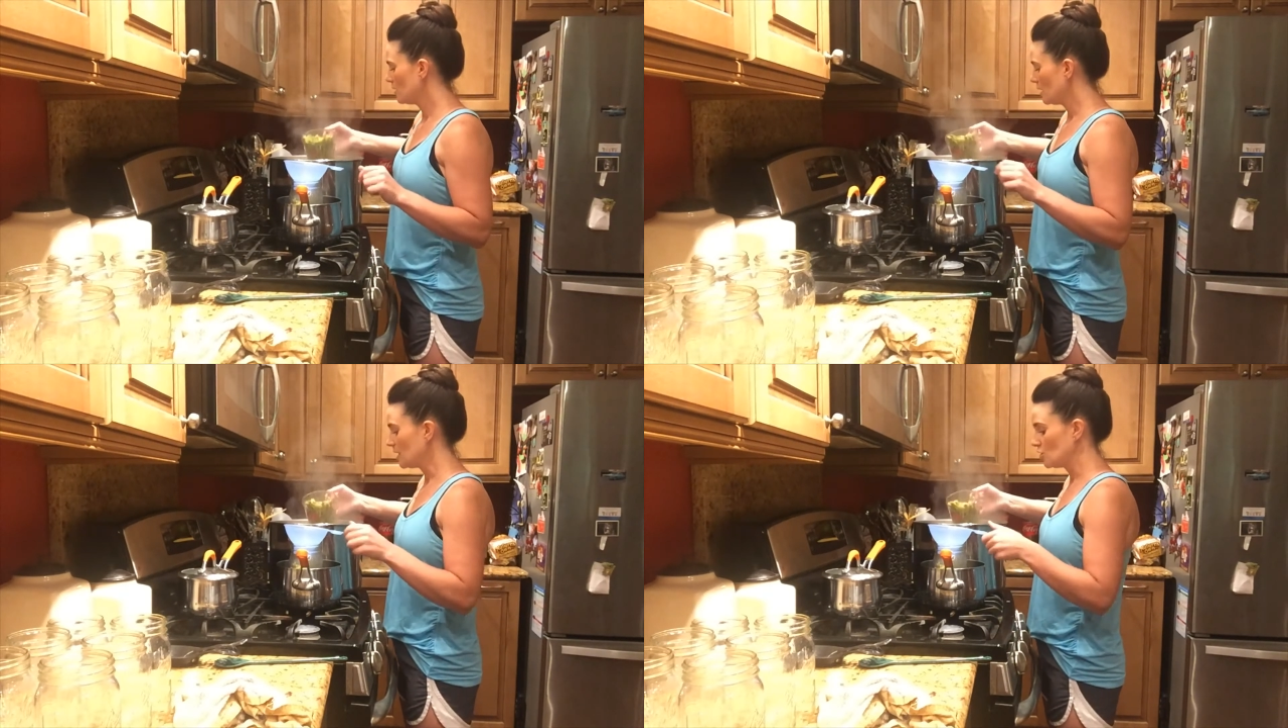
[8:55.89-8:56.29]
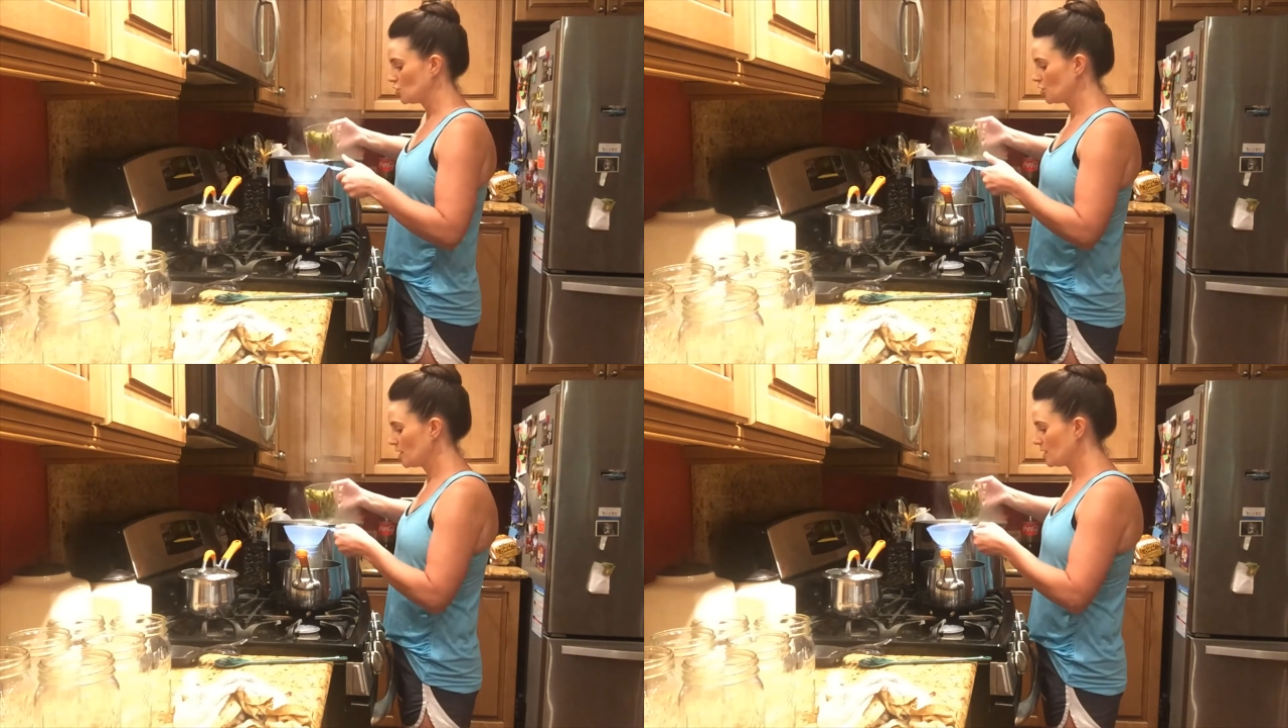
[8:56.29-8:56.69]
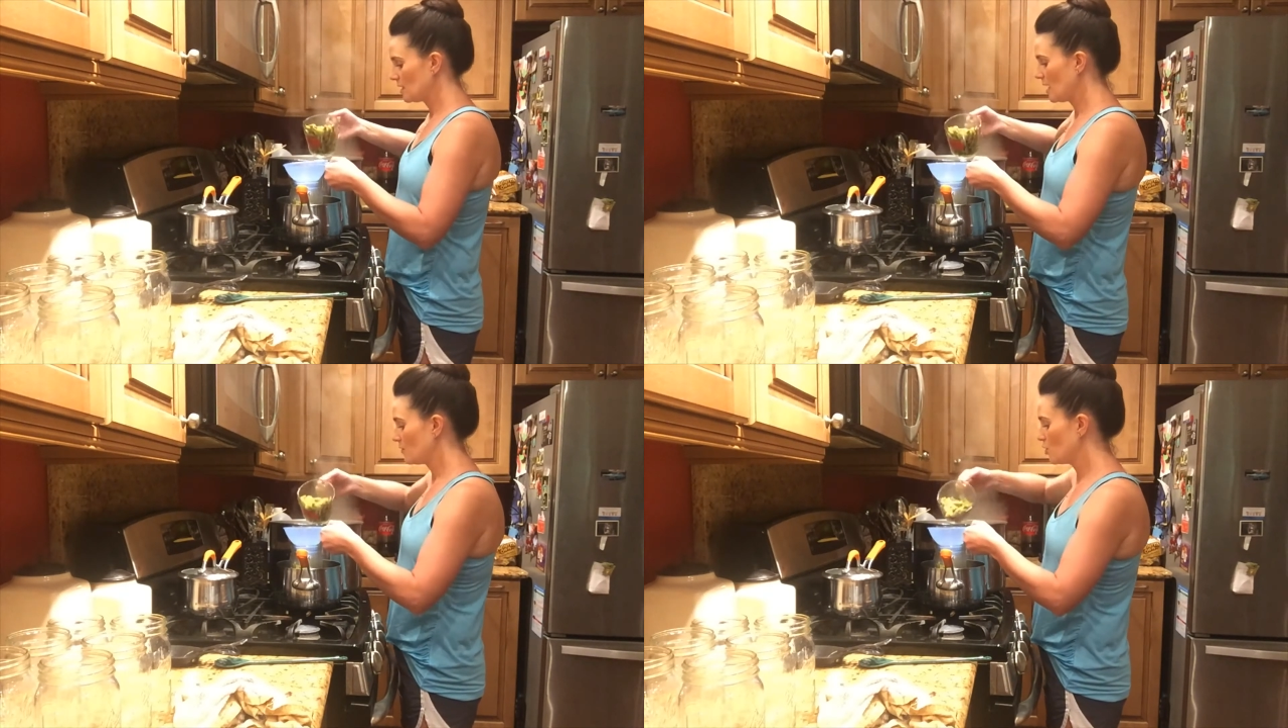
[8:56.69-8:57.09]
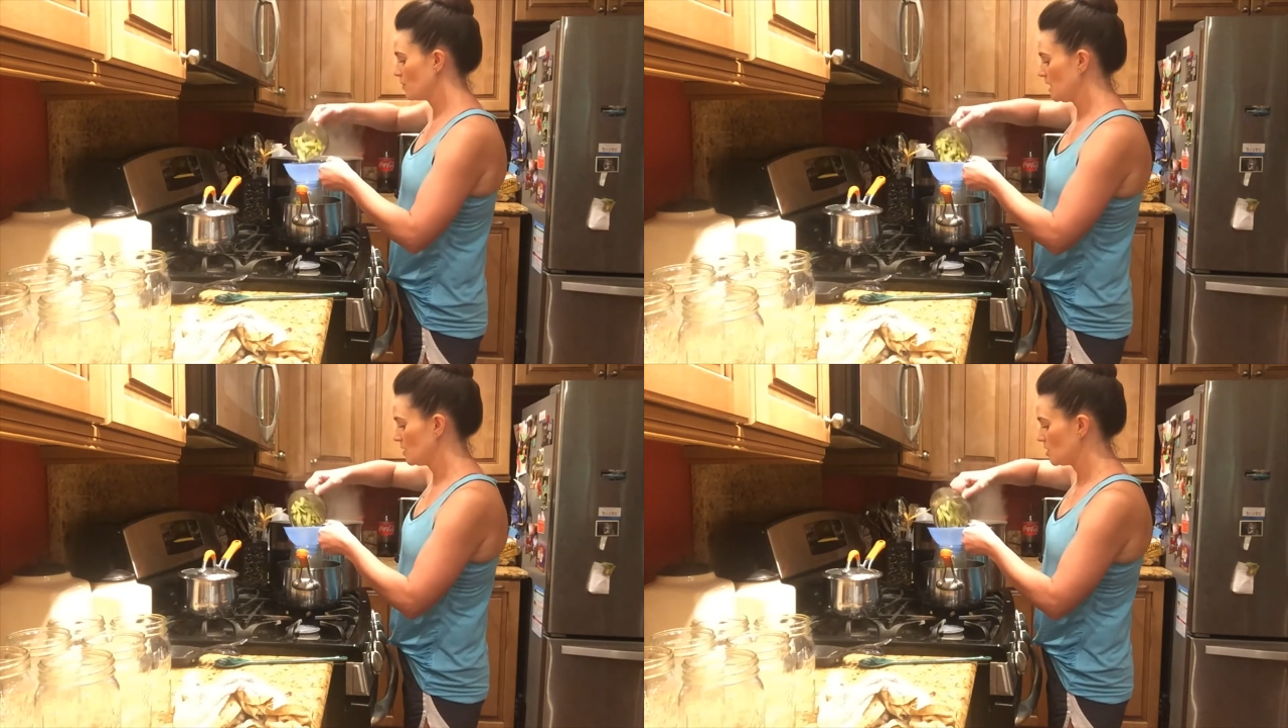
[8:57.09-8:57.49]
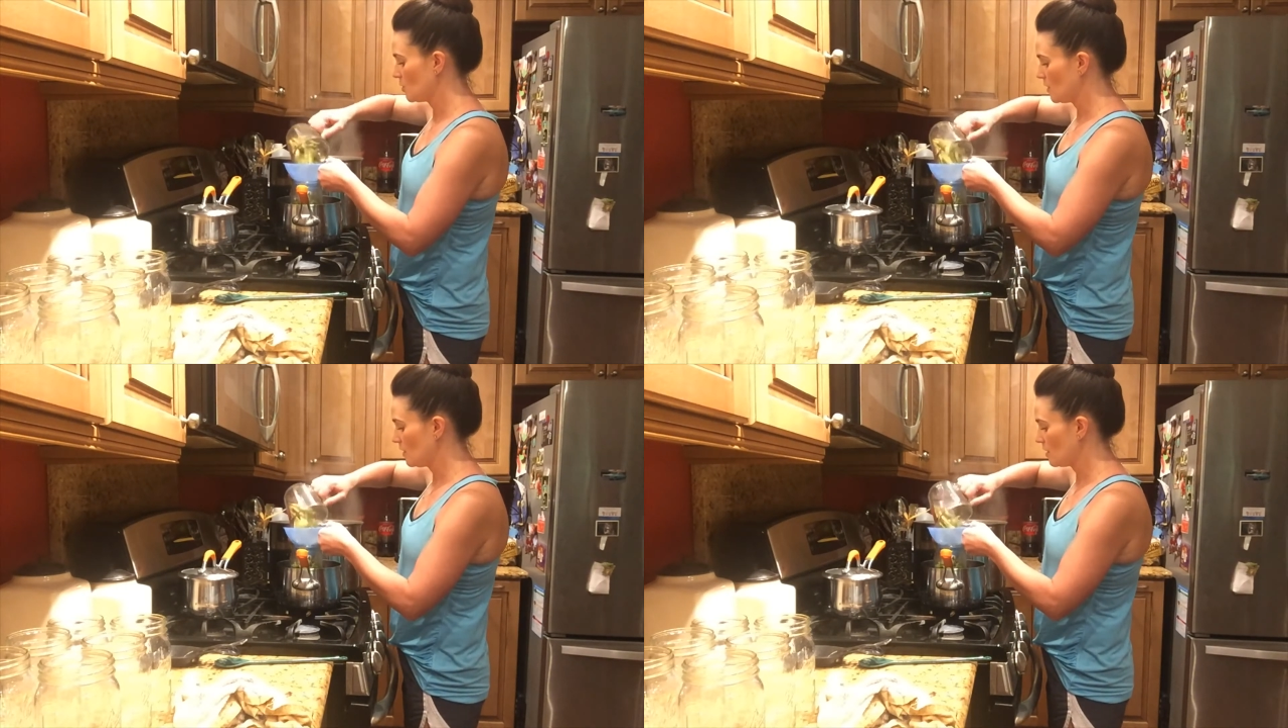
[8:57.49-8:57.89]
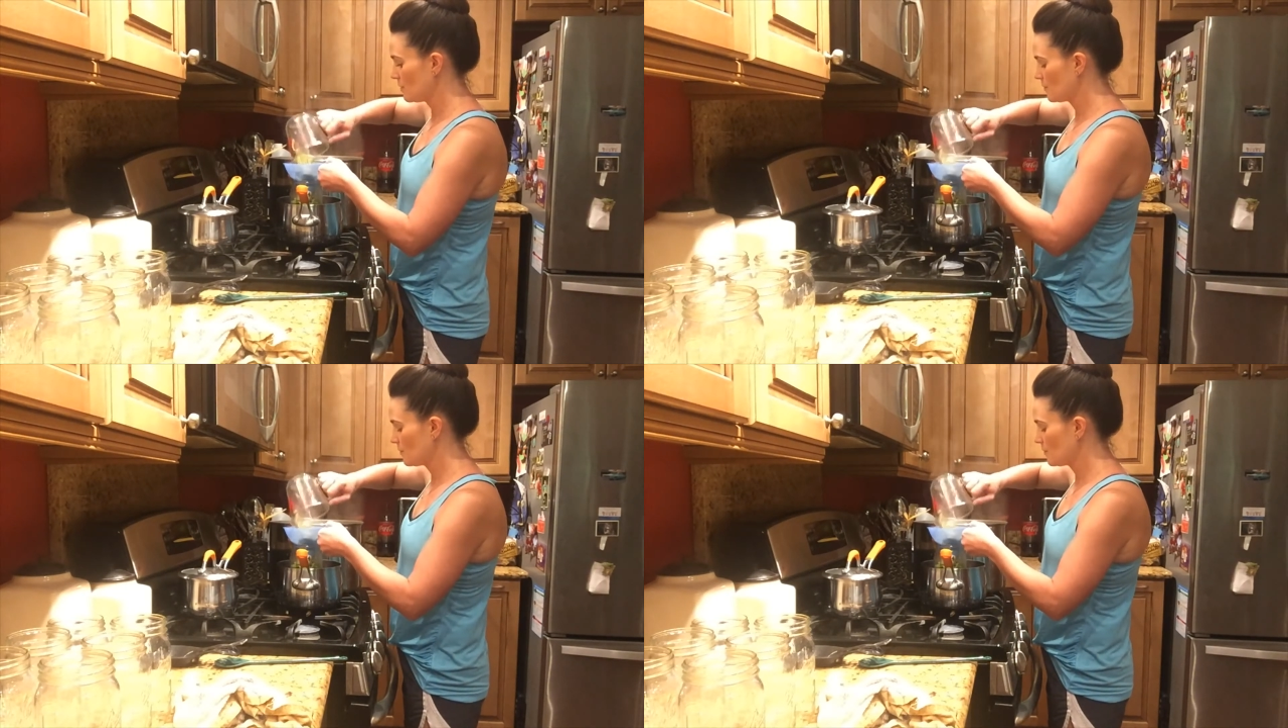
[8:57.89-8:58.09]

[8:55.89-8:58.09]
and just have your beans go in there.